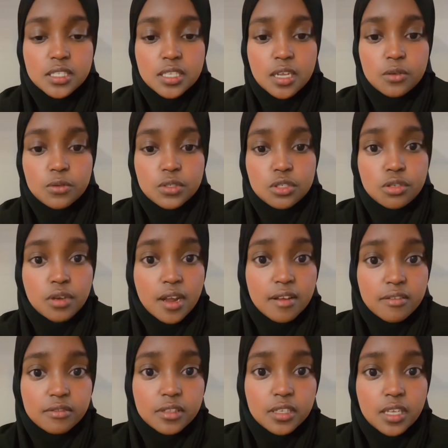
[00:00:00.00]
I was
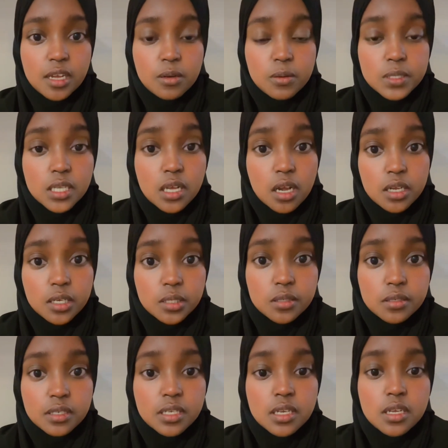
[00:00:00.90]
traveling, I was
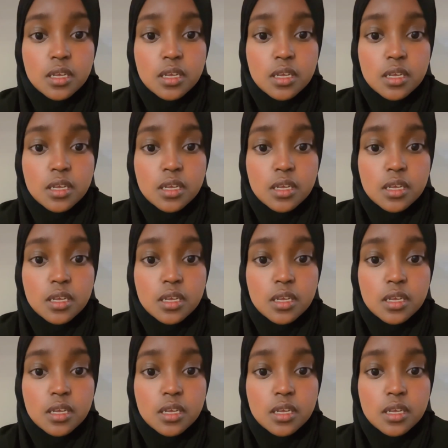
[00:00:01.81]
hungry,